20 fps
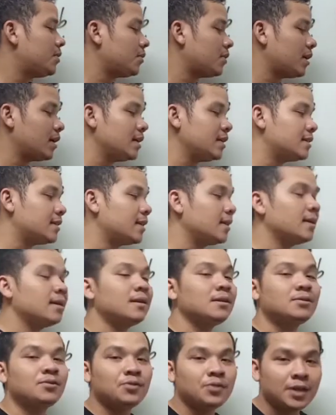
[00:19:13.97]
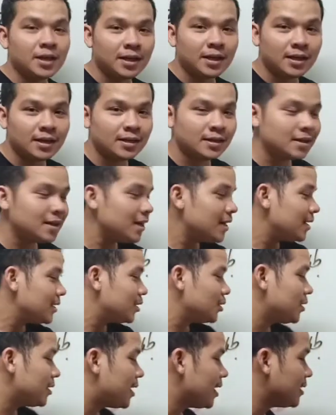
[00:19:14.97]
cries under the tree.
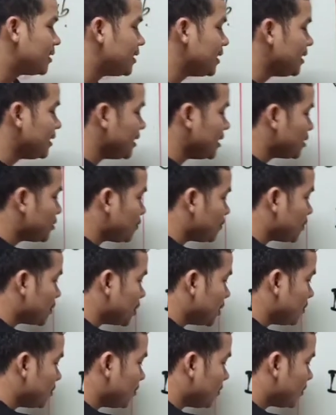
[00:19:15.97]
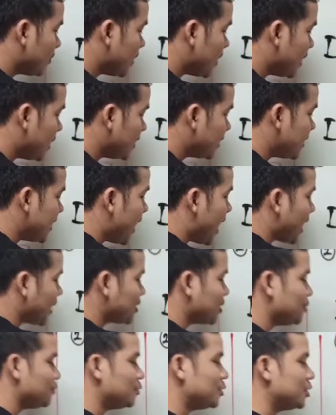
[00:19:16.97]
So you can see this verb, it is the
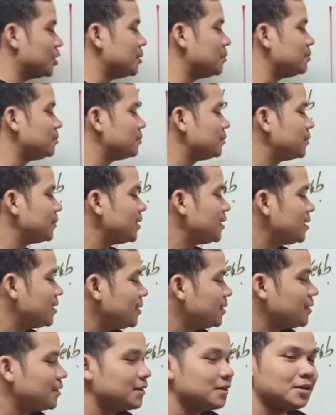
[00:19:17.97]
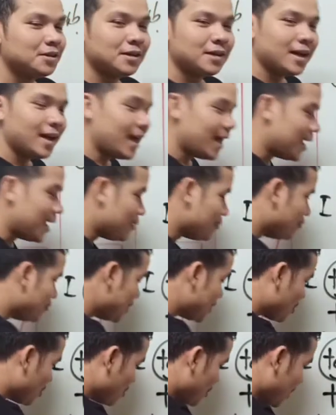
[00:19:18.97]
action verb. We call